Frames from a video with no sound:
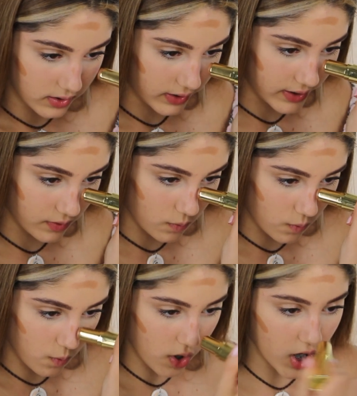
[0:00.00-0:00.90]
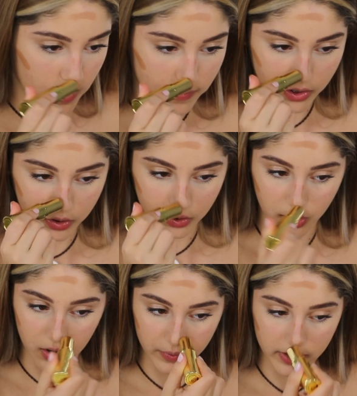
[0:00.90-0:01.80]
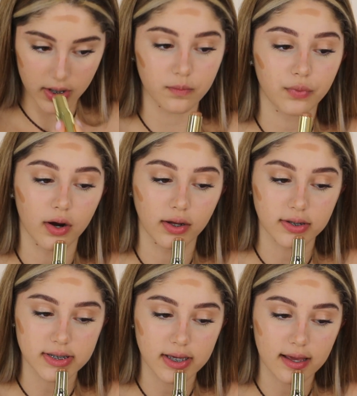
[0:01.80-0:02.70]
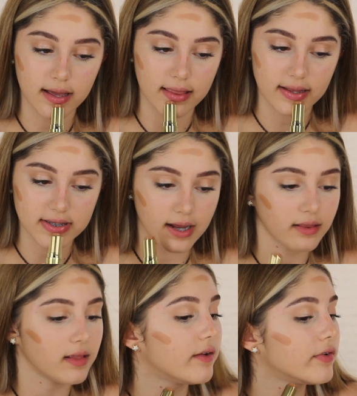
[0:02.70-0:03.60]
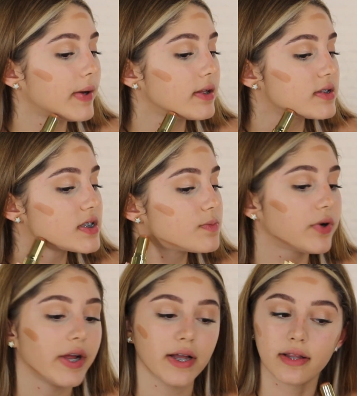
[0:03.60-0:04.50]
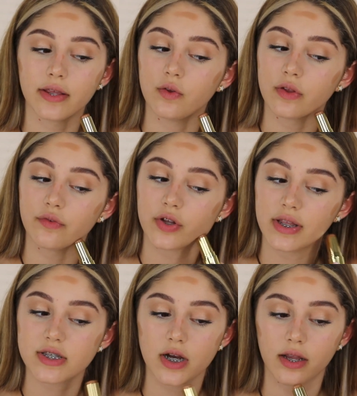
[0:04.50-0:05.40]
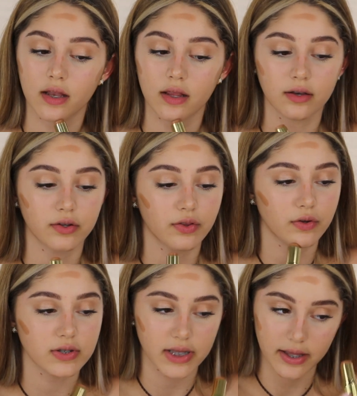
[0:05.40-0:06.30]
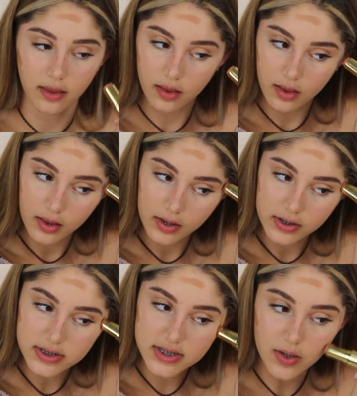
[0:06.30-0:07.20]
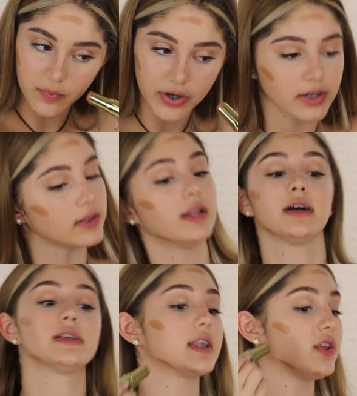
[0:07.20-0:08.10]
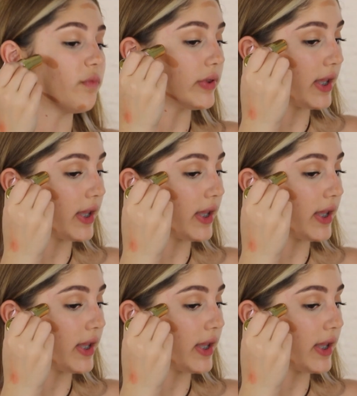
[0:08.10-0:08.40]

like warm and glowy and bronzy. And that's what I love about spring. Like you can really start getting into those like summery looks that you've